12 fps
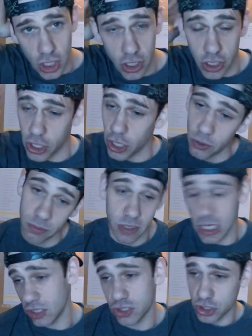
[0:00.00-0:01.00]
You know,
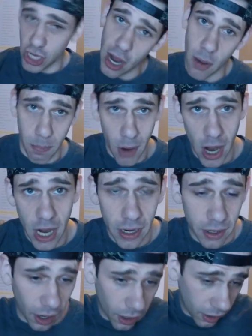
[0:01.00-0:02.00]
a snapback.
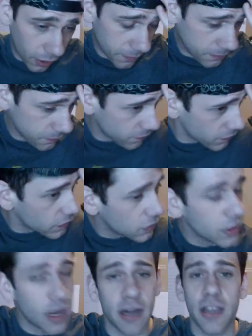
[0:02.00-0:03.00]

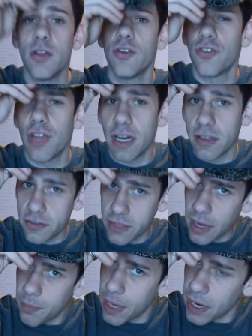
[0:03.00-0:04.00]
Not a huge fan of the
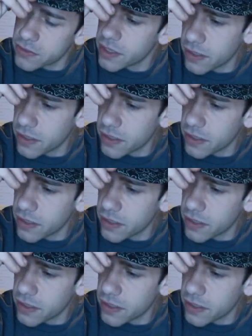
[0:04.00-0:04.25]
snapbacks.